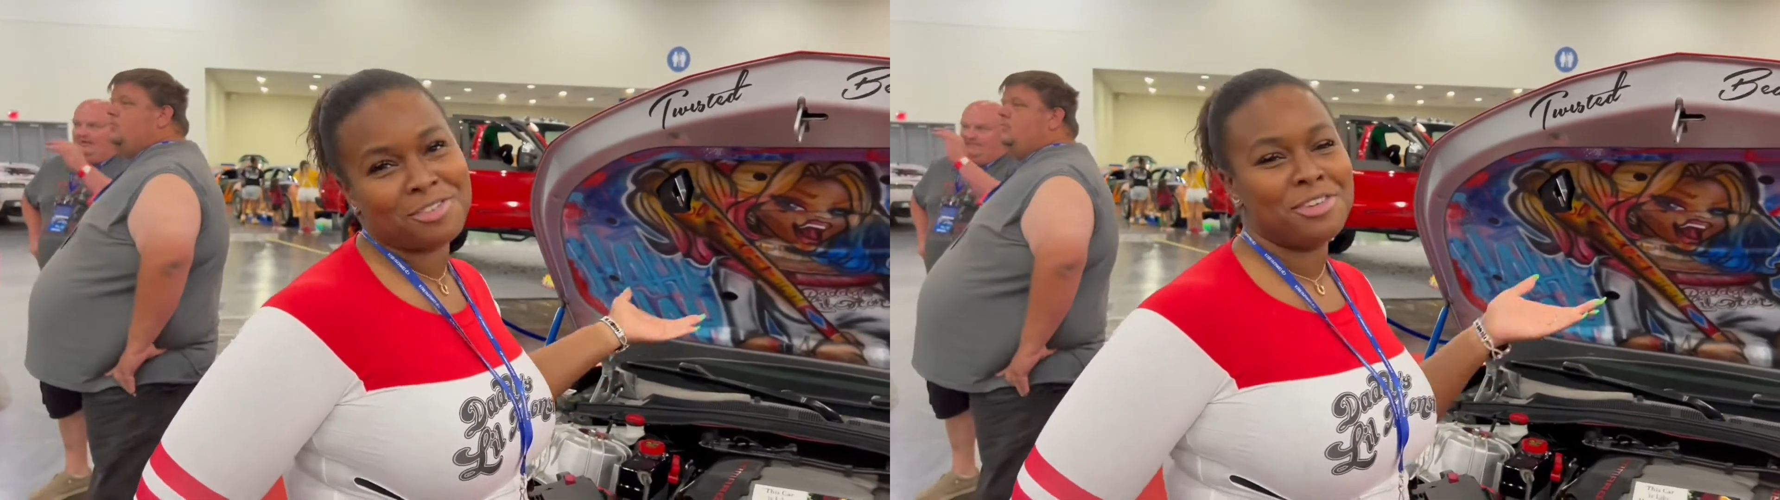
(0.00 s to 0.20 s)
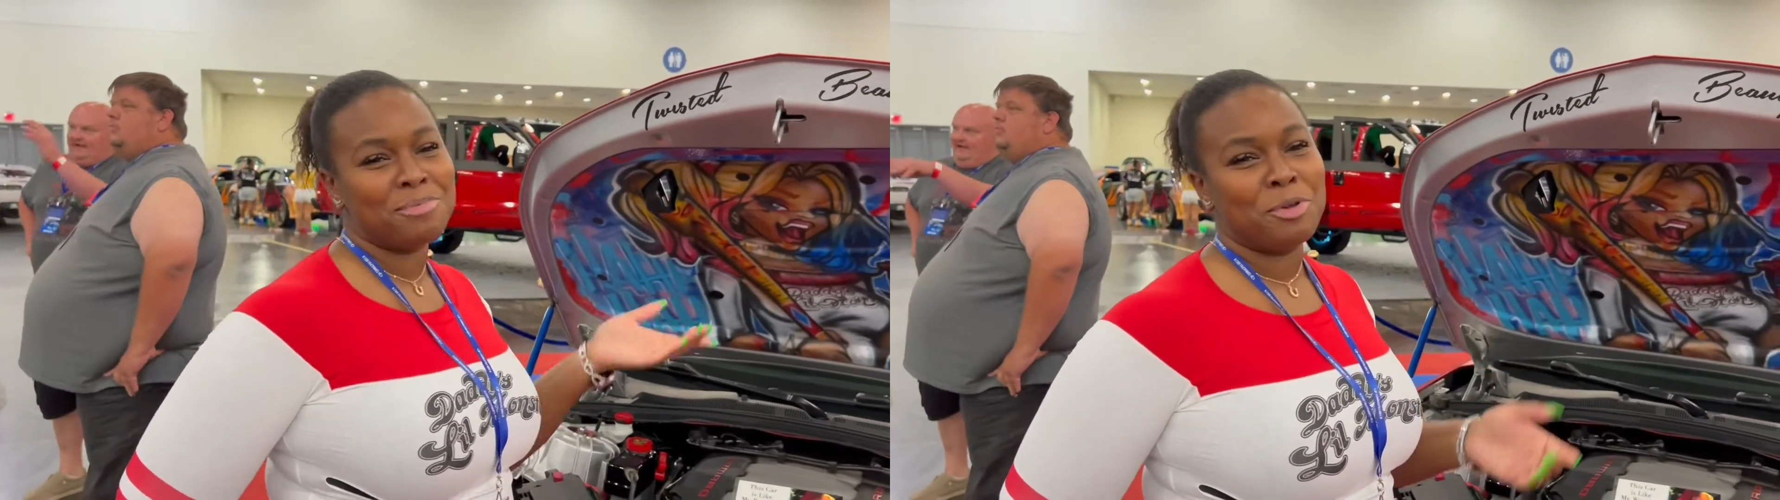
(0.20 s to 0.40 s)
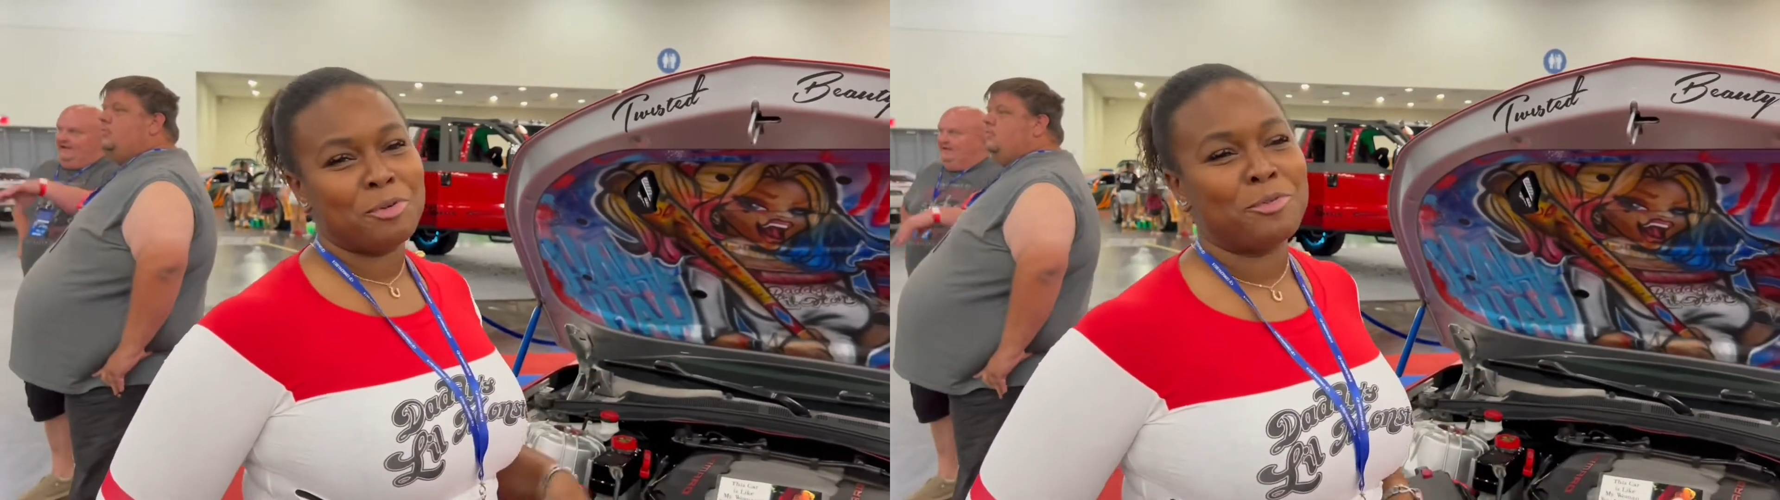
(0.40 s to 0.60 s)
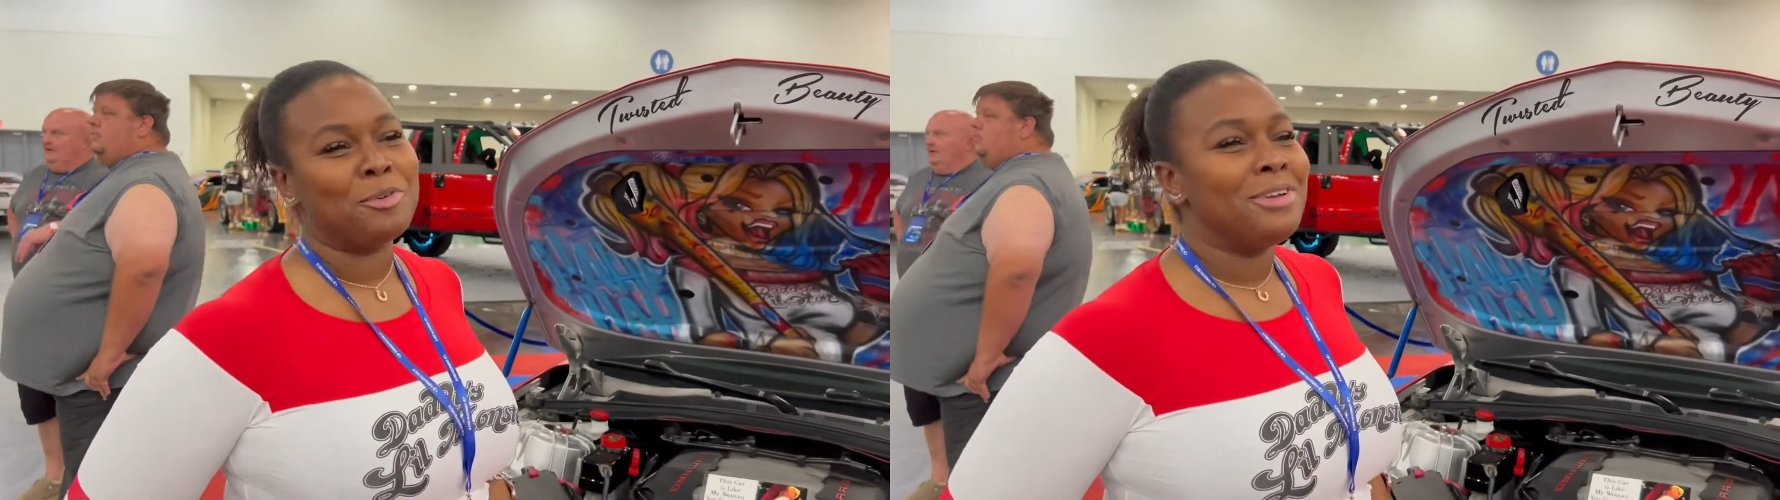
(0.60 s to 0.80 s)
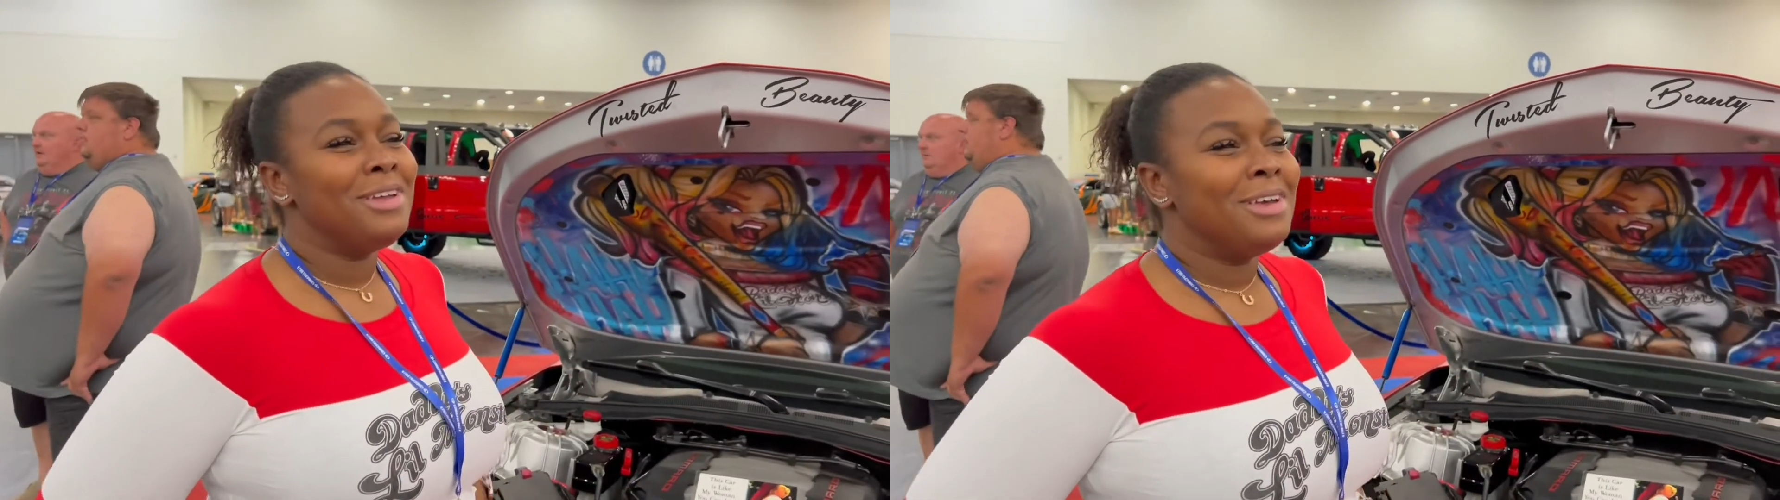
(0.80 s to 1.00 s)
she's beautiful,
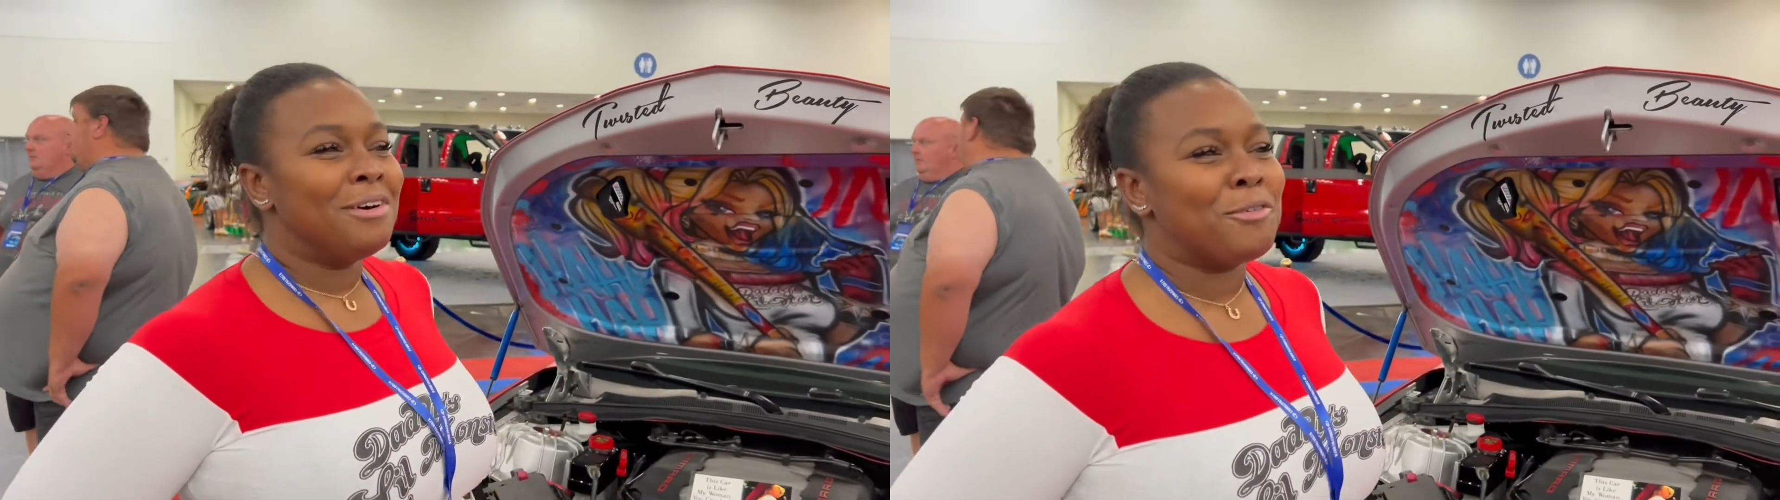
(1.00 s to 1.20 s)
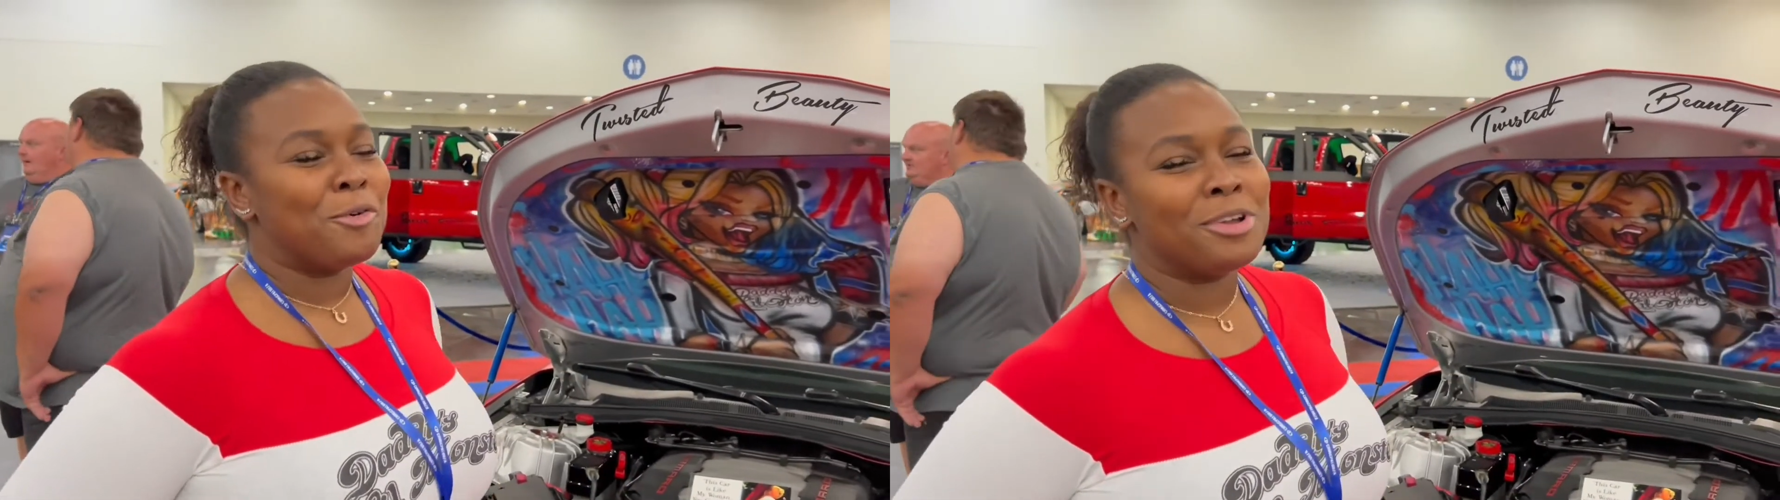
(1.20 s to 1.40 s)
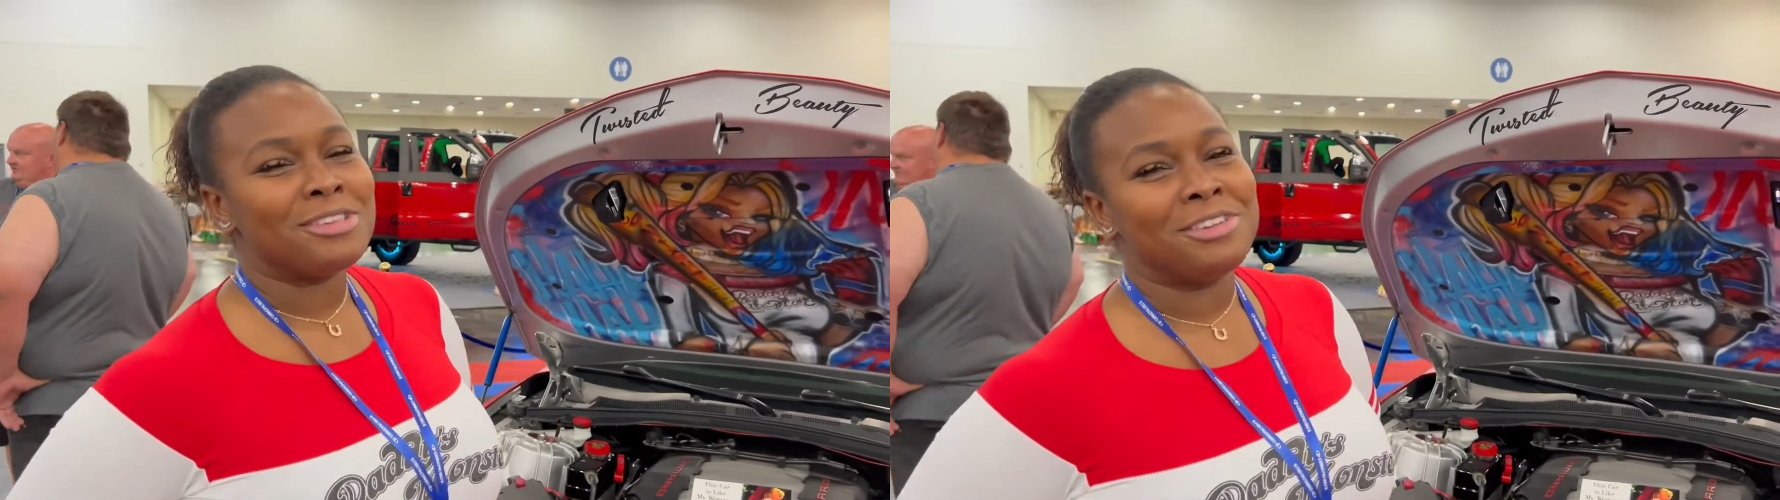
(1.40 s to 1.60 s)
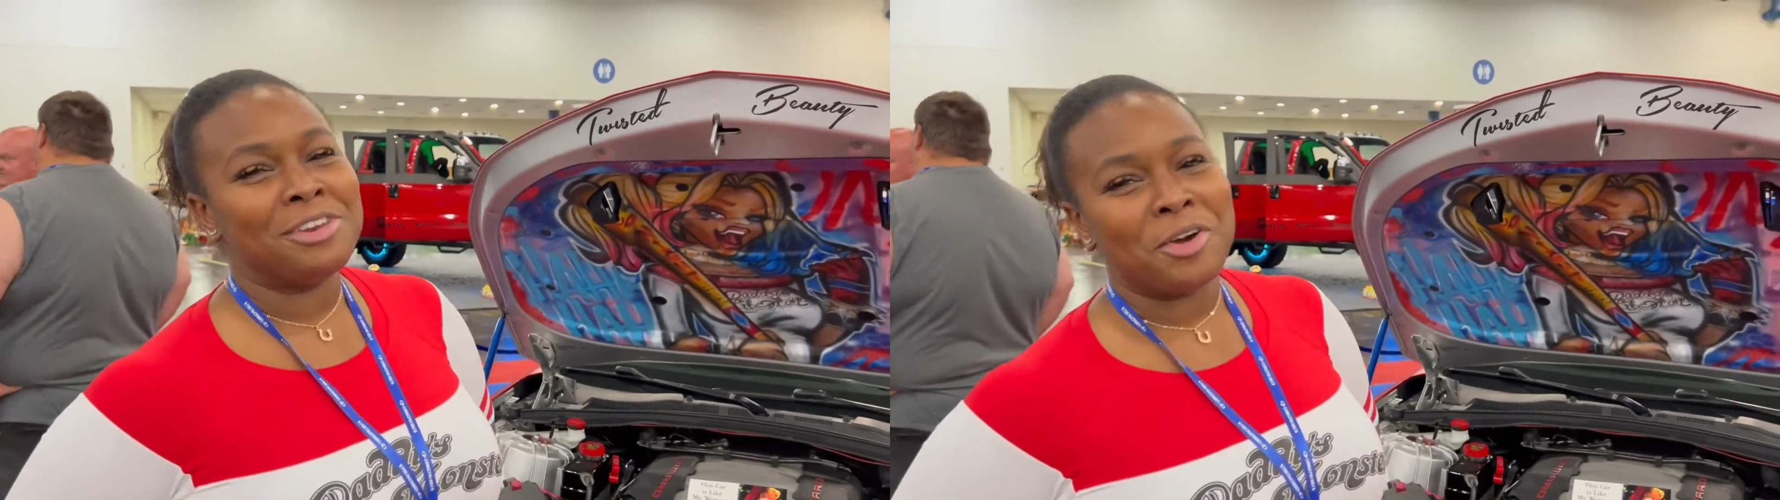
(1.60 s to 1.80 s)
of course, you know.